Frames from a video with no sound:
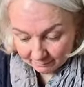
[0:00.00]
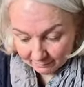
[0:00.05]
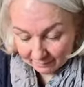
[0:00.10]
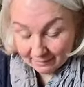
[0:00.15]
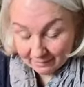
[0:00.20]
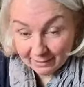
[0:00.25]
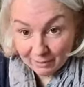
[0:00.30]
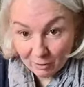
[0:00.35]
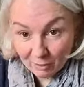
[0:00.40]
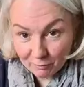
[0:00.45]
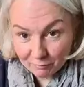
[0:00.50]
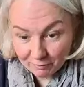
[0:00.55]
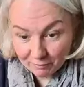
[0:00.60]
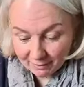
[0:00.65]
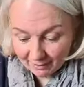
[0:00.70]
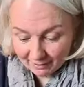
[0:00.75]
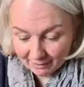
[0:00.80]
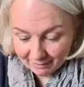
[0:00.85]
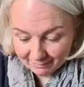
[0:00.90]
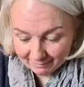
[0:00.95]
I did not
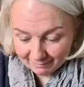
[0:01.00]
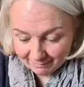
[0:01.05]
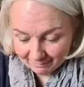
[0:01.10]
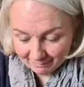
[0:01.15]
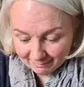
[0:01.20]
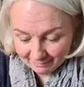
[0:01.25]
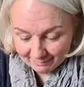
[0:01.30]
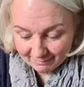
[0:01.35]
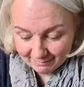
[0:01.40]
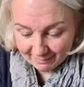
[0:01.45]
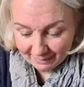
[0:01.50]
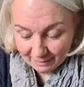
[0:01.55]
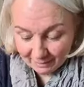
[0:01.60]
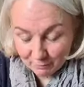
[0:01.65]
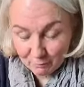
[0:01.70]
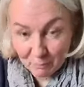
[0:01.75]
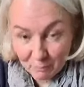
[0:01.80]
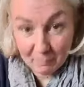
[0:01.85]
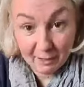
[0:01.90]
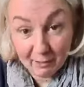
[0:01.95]
forget. Thank you
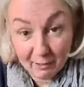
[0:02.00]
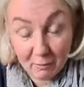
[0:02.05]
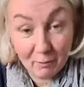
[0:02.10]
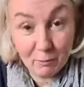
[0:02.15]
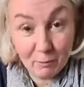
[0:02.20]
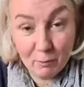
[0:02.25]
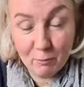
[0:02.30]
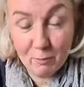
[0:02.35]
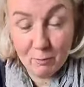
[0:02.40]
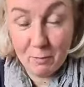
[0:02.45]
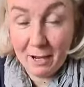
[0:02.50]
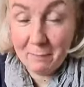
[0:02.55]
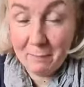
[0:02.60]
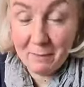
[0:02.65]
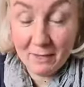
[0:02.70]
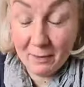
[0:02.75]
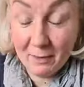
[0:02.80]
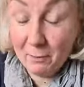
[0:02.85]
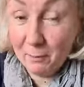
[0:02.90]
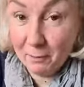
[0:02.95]
for reminding me. Just remind
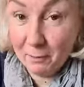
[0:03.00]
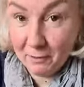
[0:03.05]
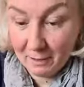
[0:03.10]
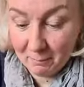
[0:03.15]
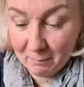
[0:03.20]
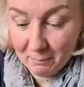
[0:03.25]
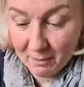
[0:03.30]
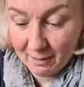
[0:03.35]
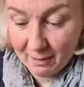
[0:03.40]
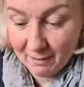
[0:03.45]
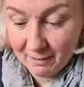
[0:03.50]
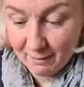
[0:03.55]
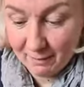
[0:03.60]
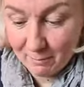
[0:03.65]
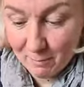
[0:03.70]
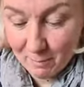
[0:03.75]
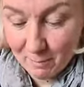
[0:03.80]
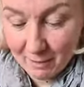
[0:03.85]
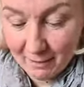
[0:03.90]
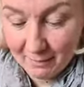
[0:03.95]
me in the morning, because
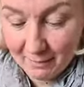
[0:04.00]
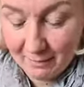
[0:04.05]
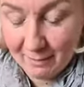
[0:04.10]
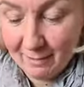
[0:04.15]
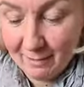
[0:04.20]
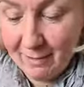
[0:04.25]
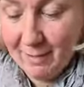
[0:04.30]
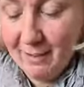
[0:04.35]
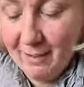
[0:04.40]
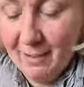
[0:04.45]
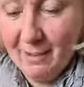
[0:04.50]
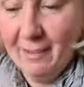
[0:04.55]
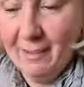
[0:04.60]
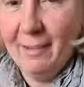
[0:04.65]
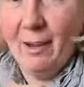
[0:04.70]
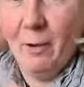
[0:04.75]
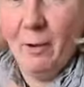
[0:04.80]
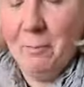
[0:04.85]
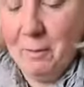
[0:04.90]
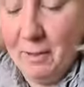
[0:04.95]
otherwise
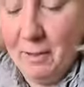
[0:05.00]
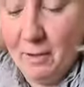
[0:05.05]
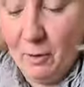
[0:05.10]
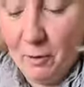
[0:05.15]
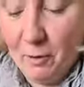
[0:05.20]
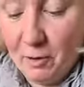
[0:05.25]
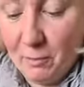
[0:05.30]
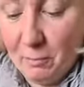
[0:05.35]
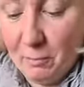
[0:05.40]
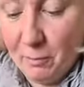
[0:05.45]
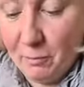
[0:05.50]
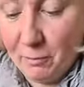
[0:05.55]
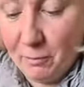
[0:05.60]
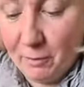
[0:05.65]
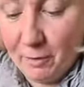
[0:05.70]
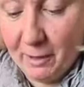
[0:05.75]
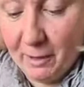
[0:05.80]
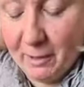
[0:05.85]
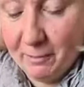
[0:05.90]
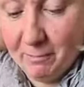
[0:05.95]
I'll be in Oakham
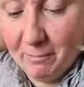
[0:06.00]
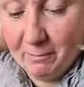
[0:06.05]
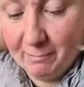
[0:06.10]
before